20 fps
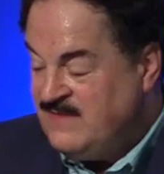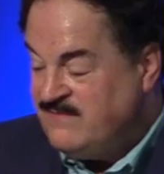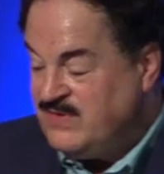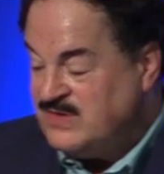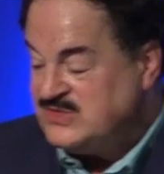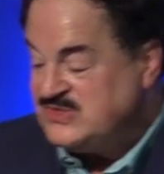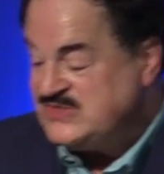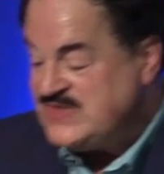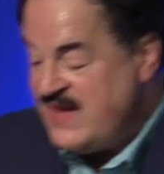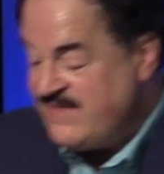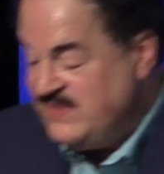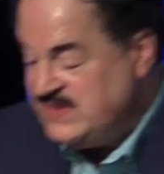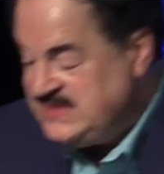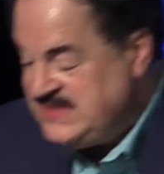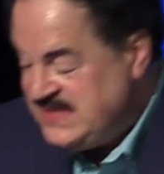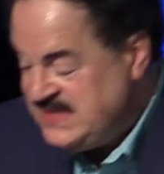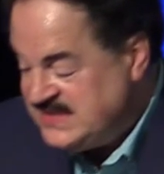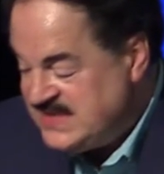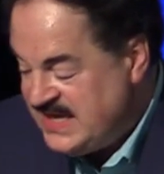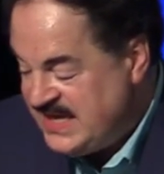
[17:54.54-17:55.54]
Verse
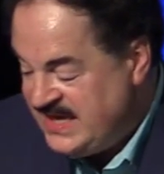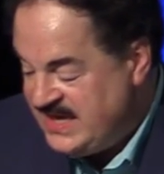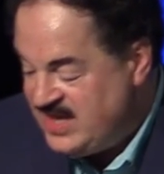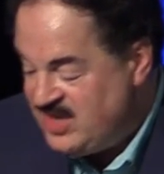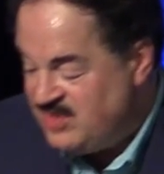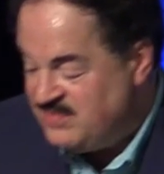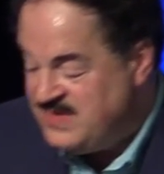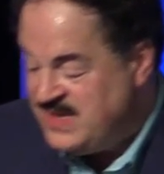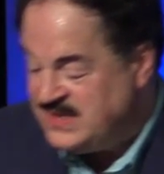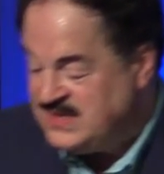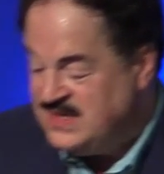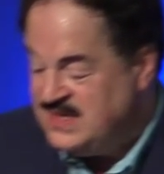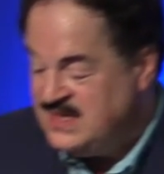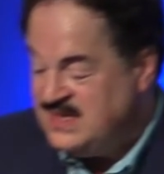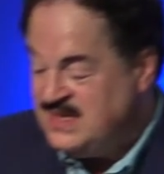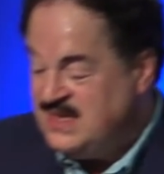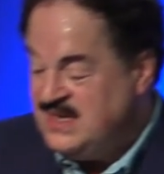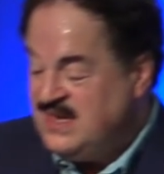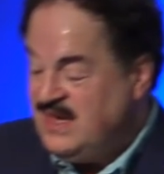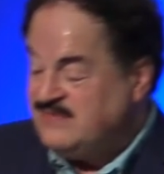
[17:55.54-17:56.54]
17, the helmet
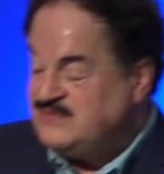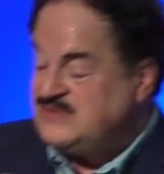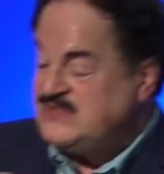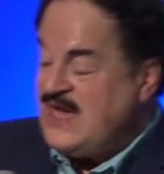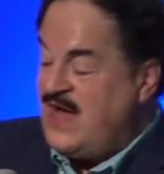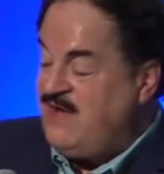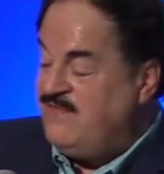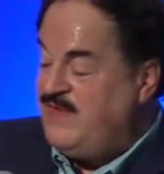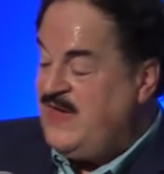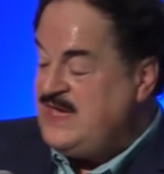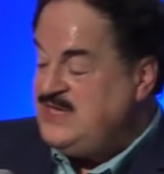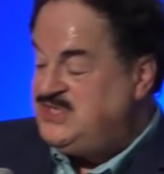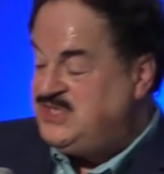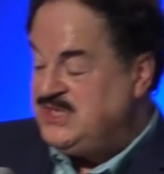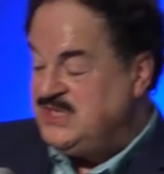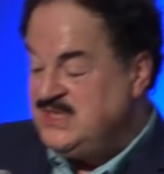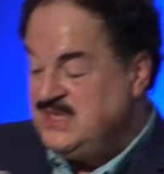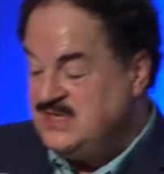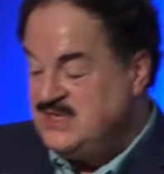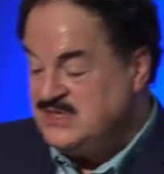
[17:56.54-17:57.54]
of
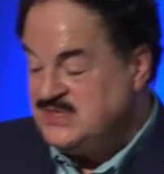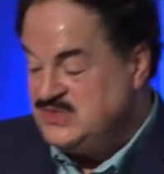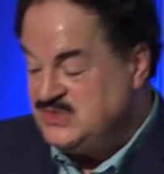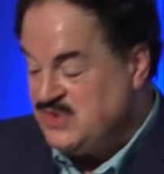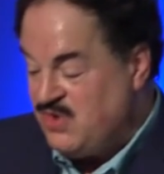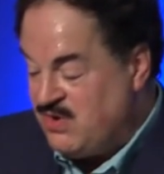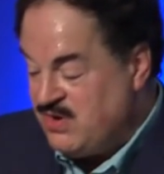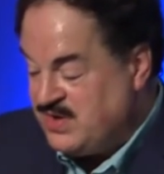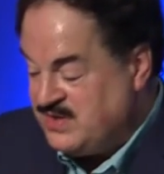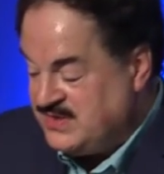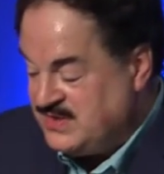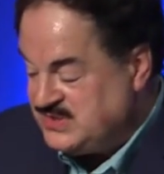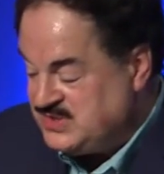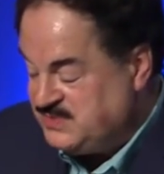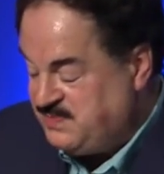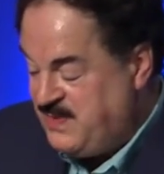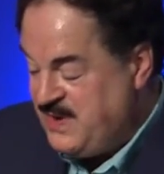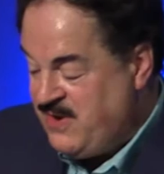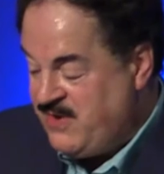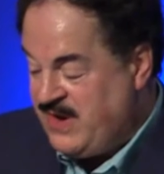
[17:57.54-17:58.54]
salvation and the sword of the
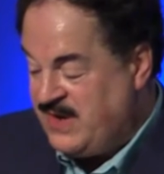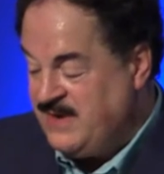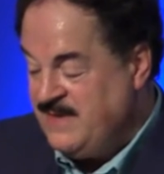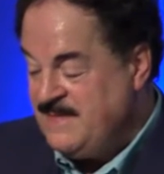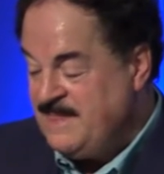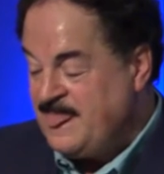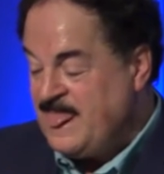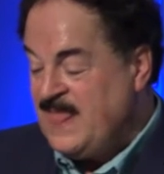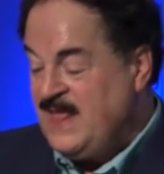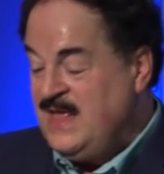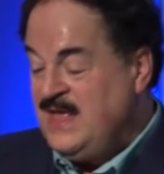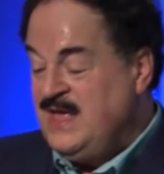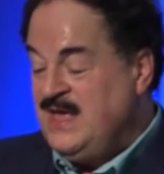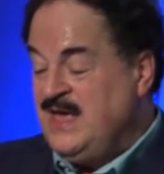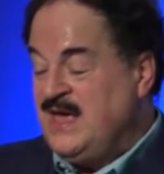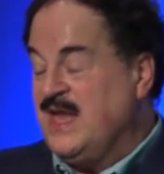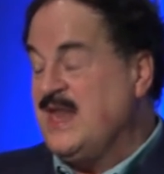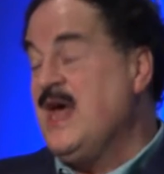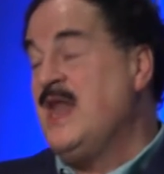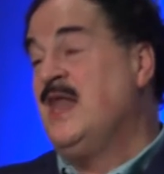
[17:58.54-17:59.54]
Spirit.
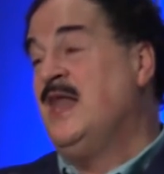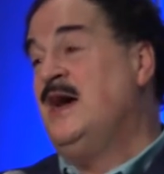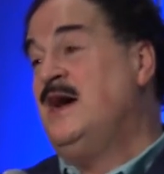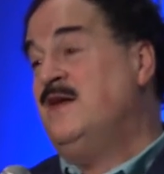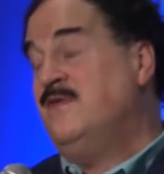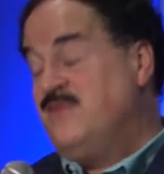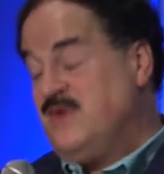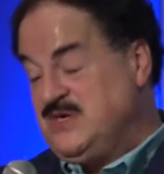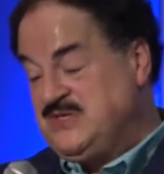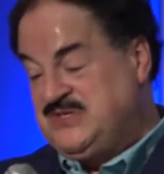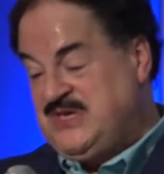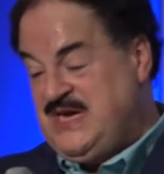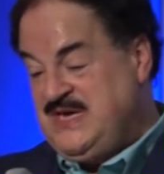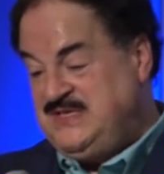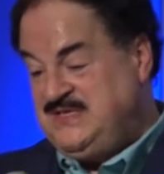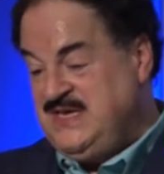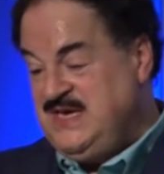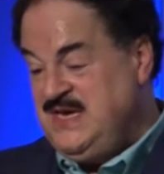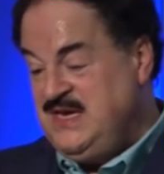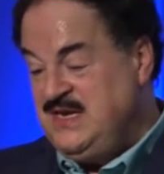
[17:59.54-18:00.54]
And I love verse
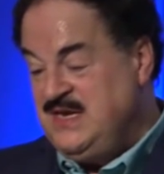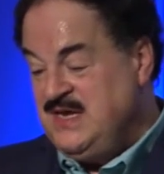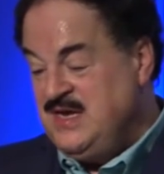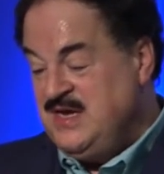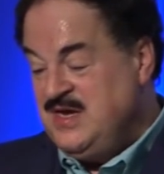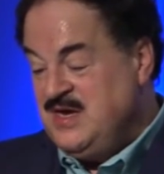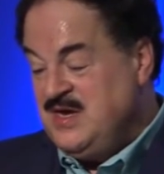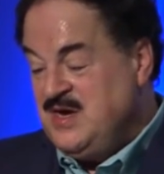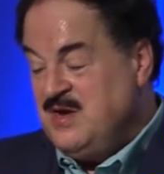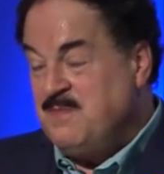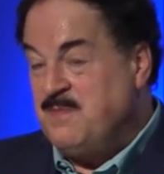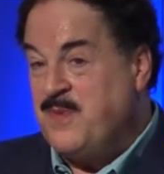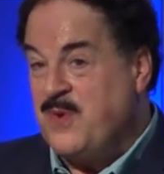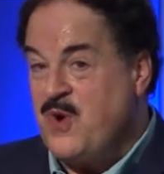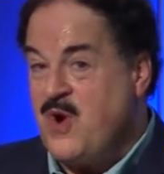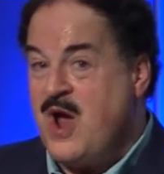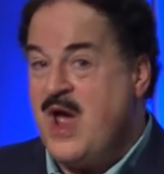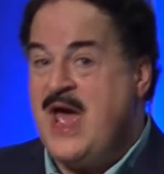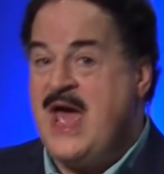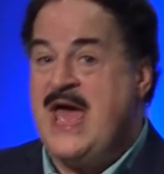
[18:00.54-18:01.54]
18.
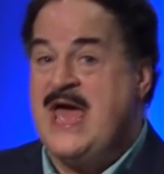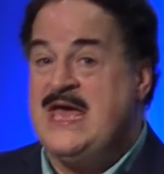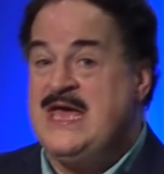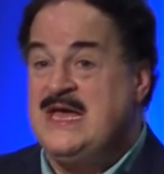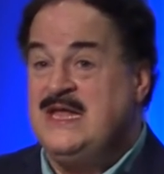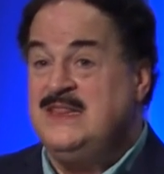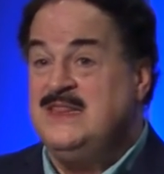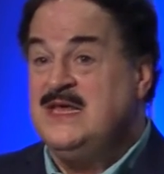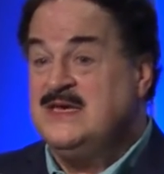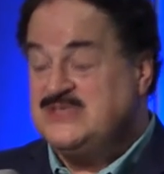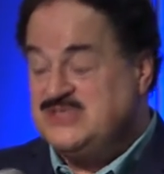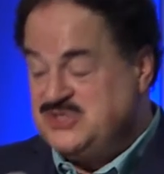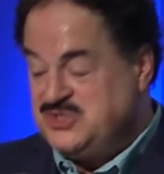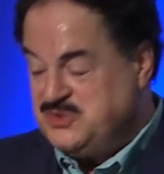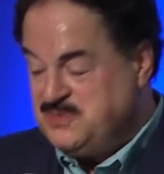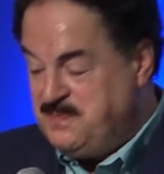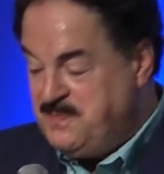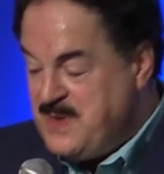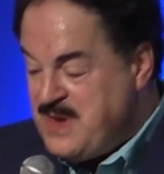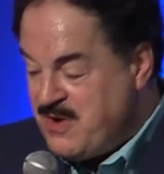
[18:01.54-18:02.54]
Pray in the
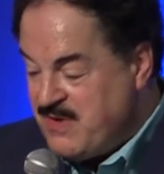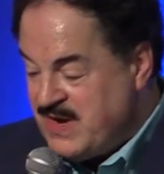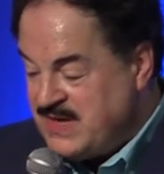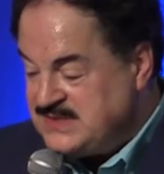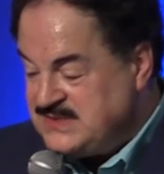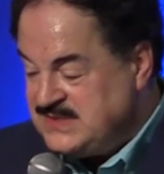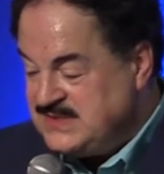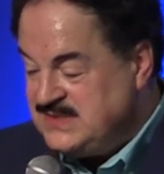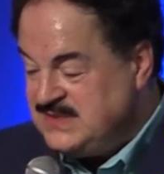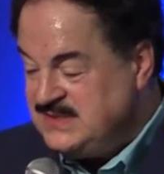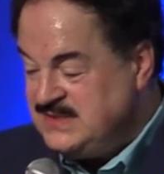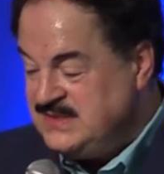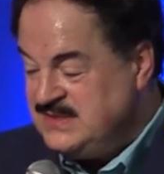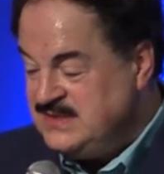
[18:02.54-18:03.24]
Spirit